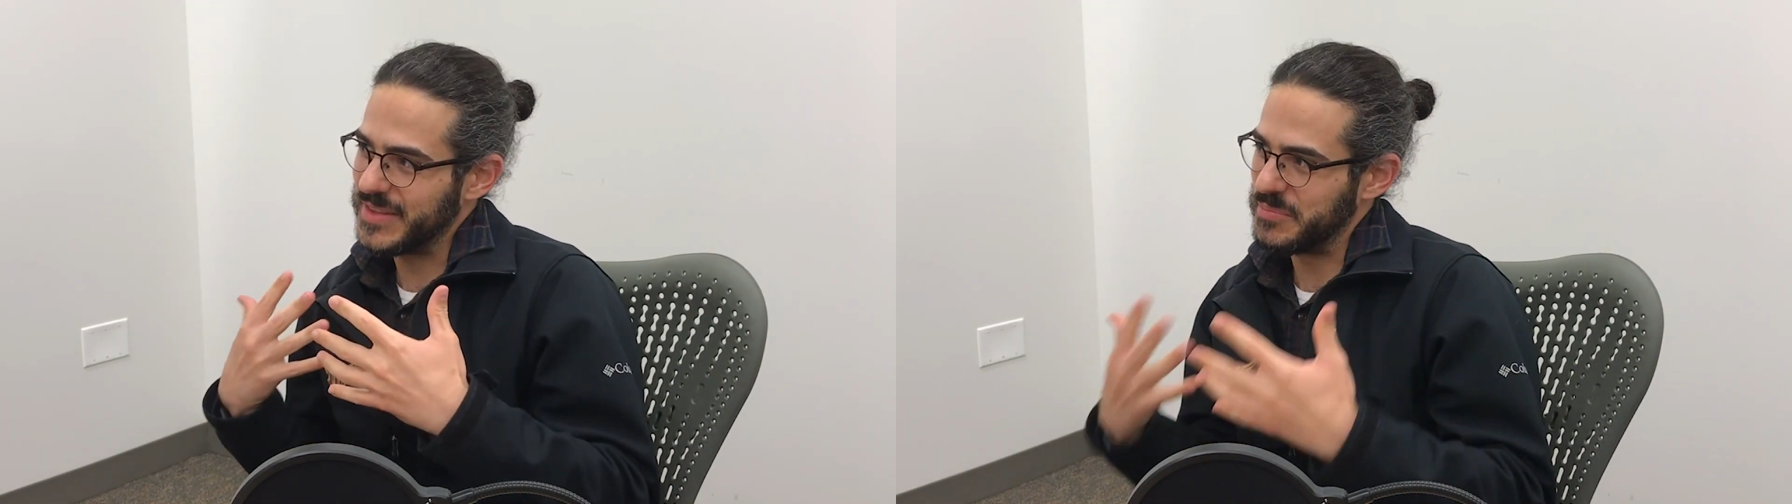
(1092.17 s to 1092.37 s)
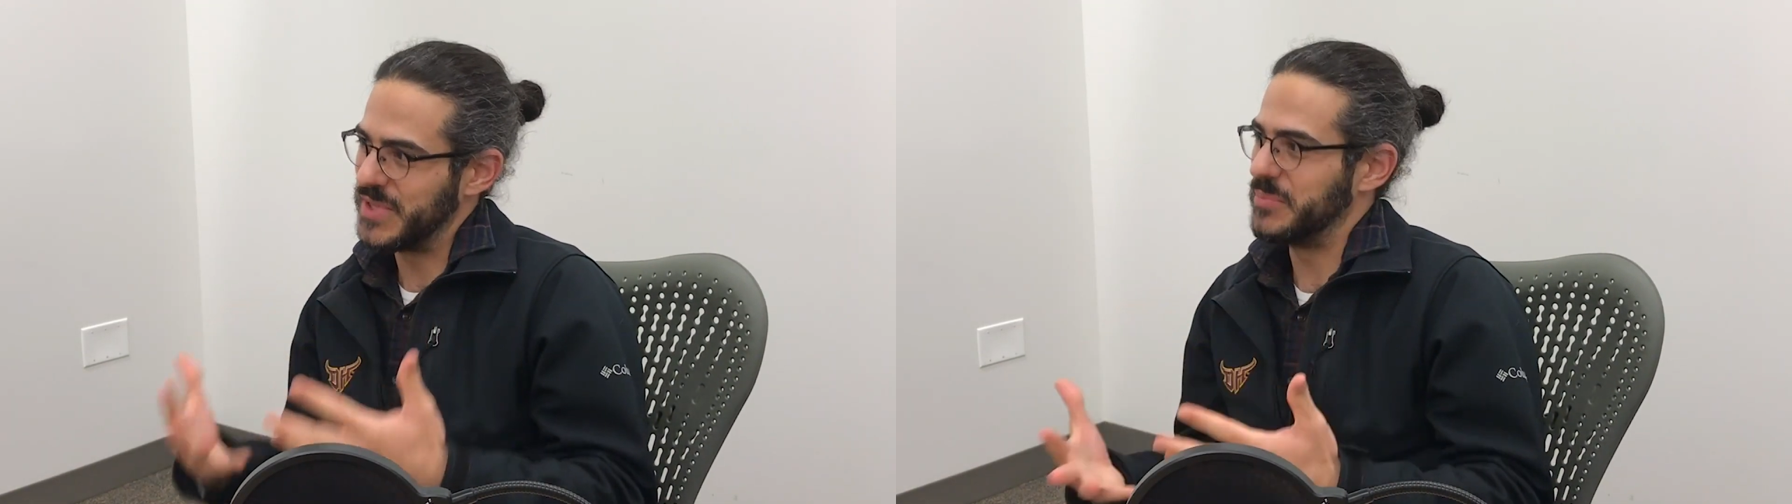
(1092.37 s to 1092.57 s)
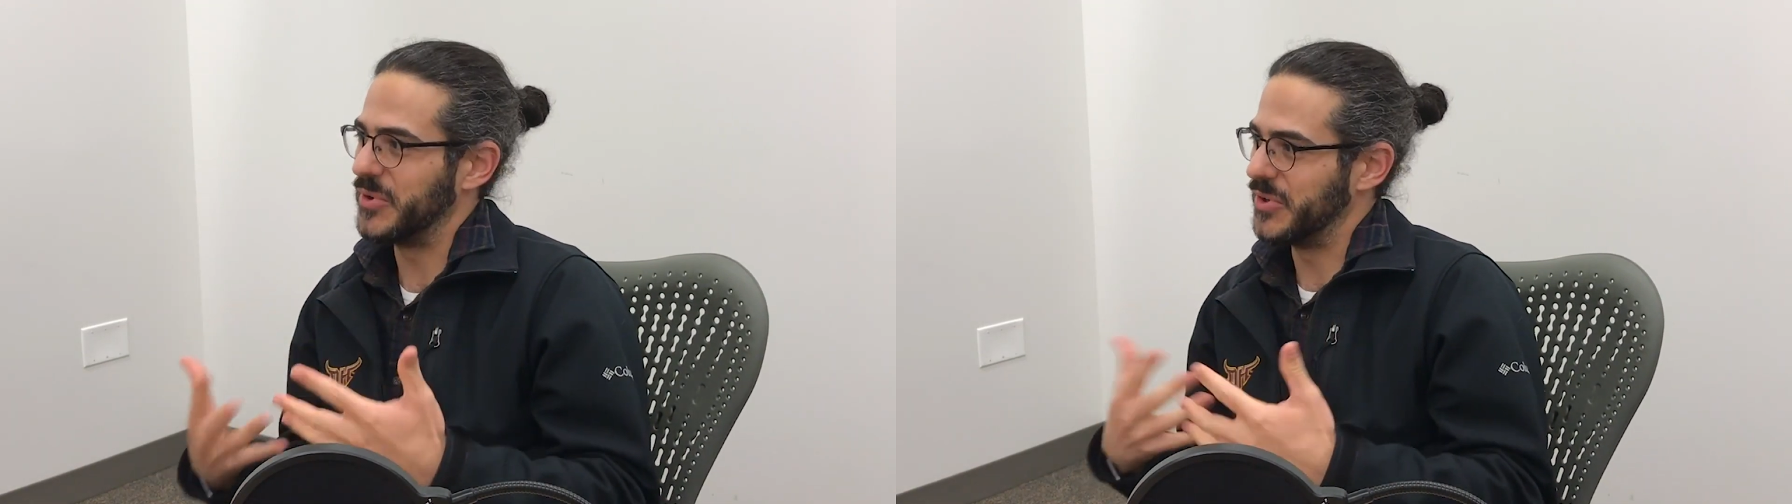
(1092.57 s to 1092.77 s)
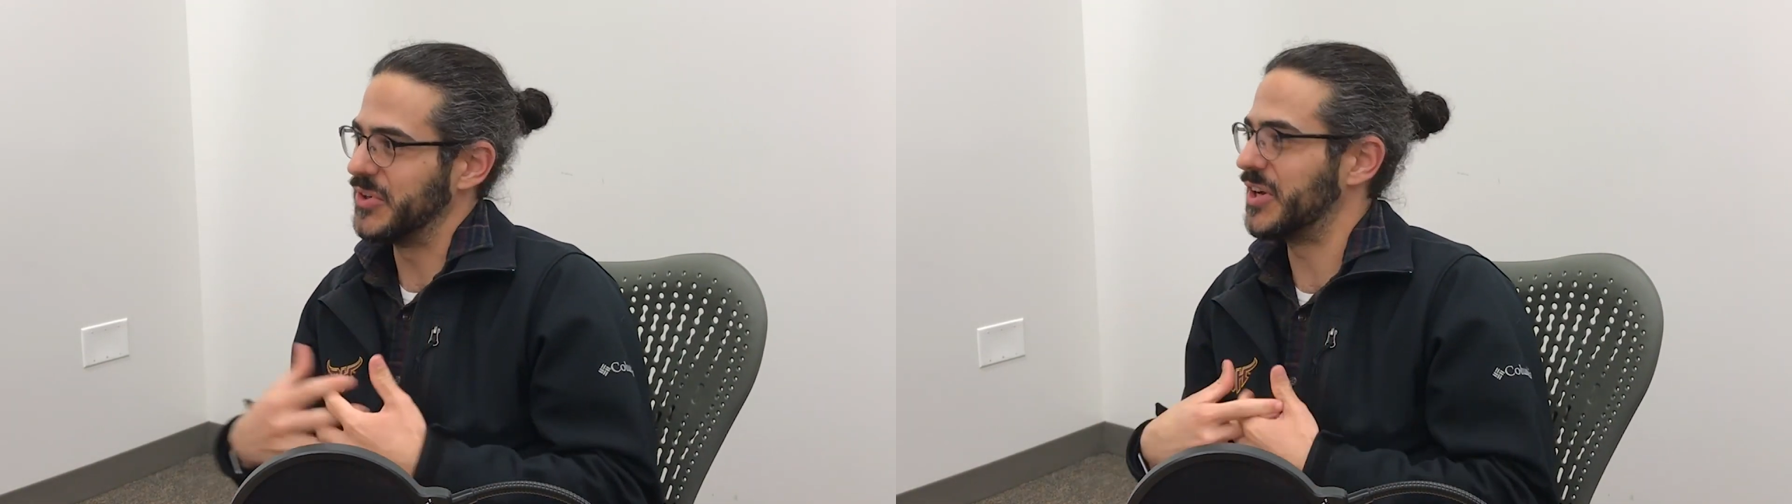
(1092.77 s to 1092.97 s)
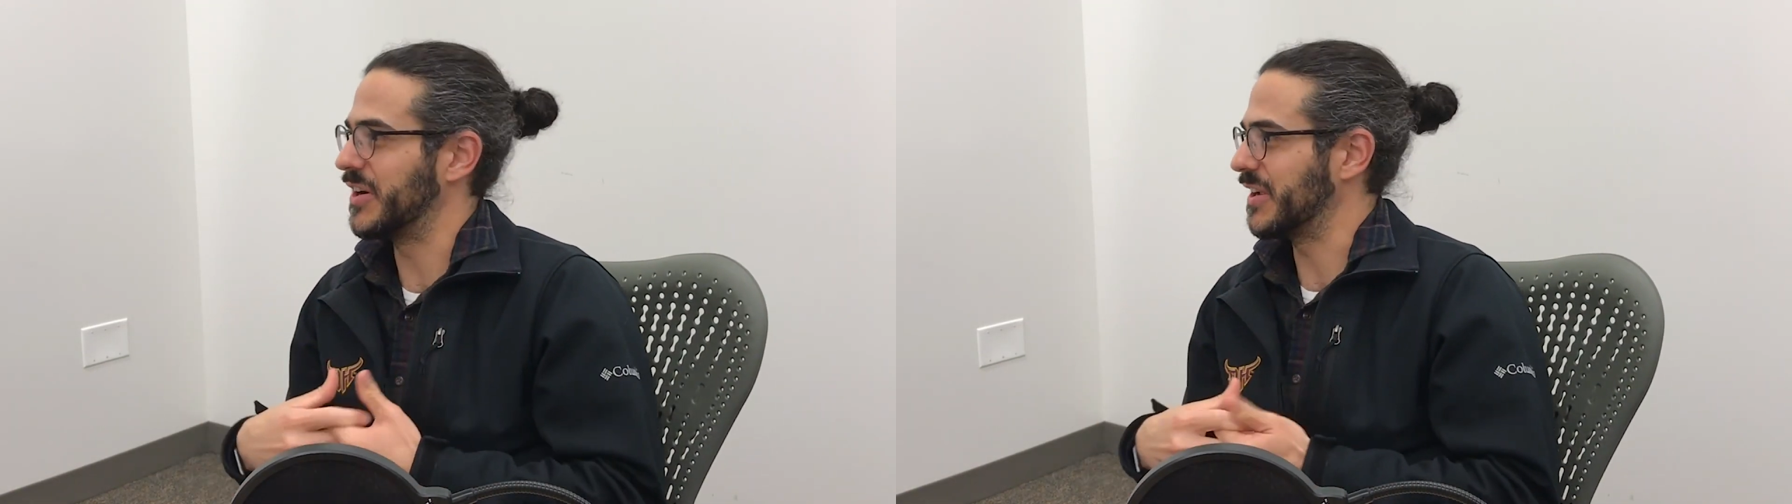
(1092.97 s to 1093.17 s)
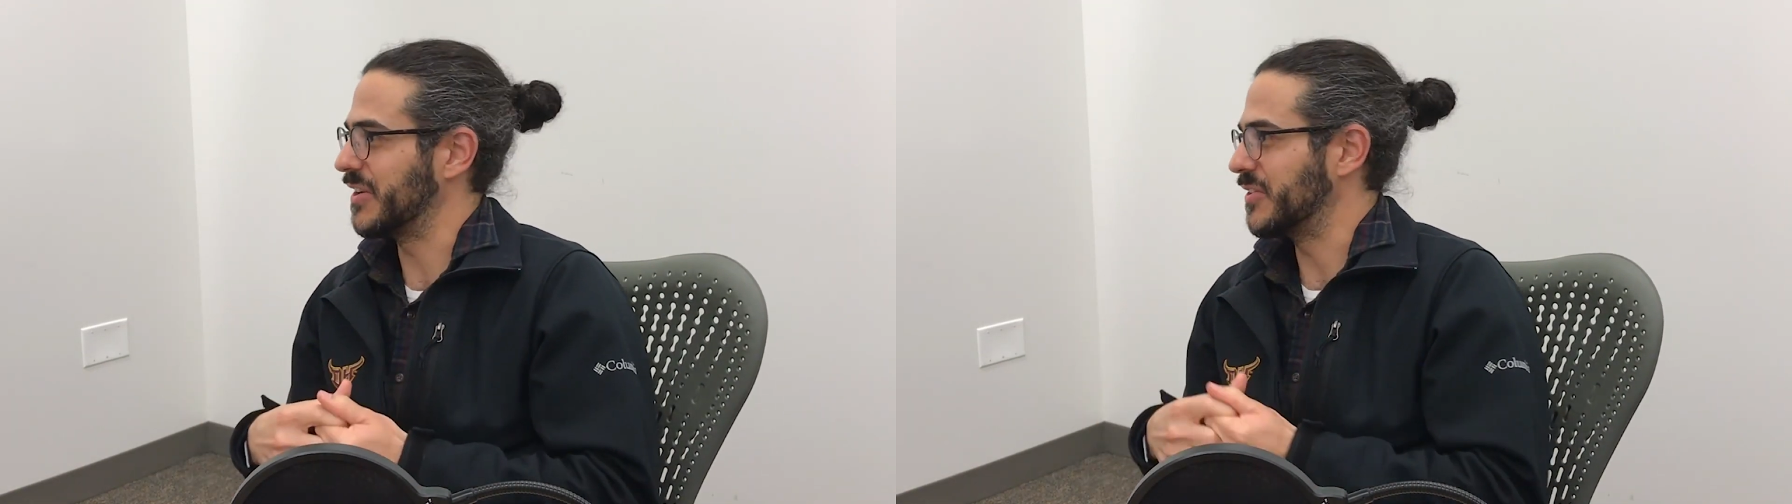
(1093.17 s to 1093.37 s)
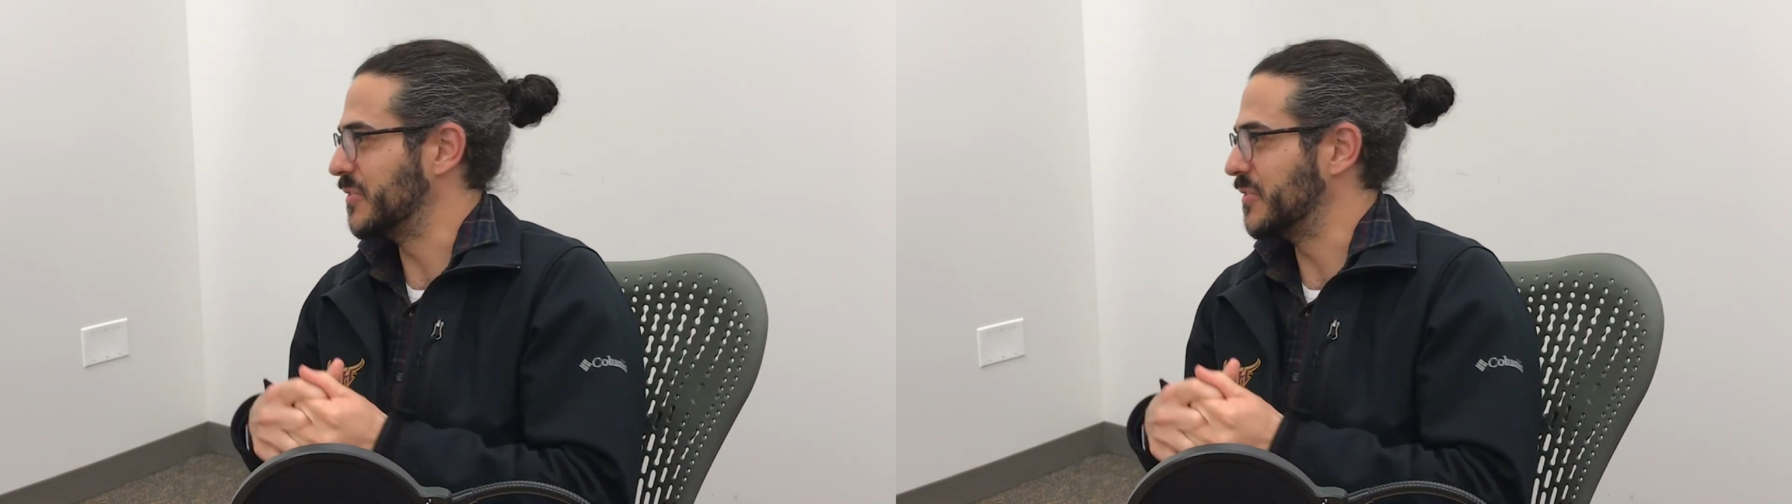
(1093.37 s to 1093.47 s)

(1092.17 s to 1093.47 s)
the people you're talking